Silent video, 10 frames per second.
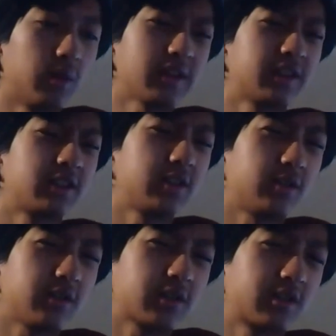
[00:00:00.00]
What's
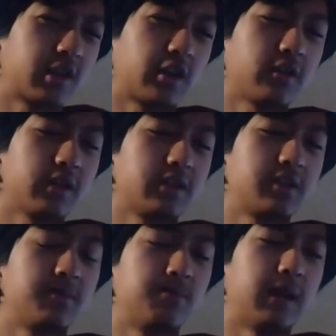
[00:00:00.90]
your
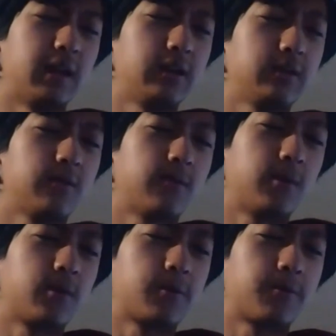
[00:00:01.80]
current main
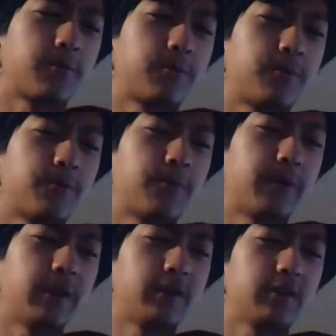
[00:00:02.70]
for
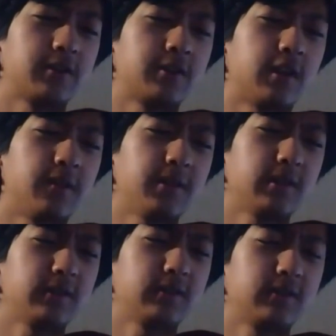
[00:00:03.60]
feat
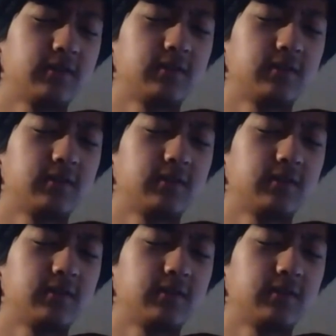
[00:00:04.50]
solving?